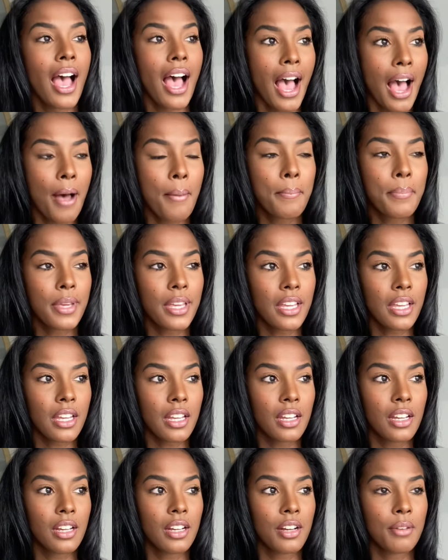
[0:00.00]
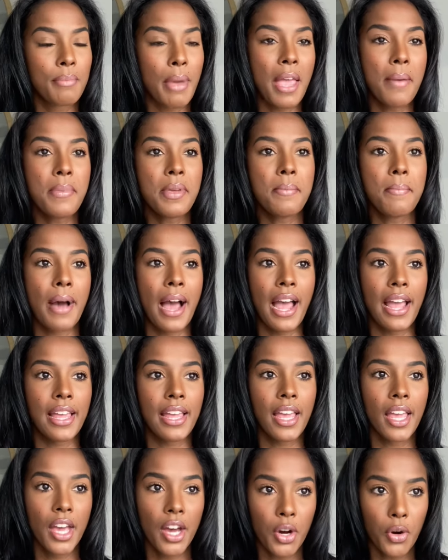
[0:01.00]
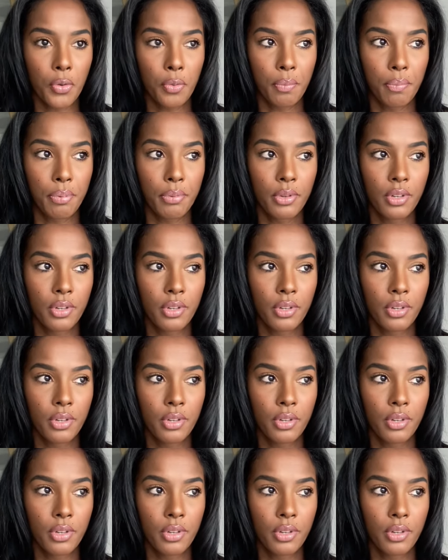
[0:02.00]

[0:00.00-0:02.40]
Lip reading: my help,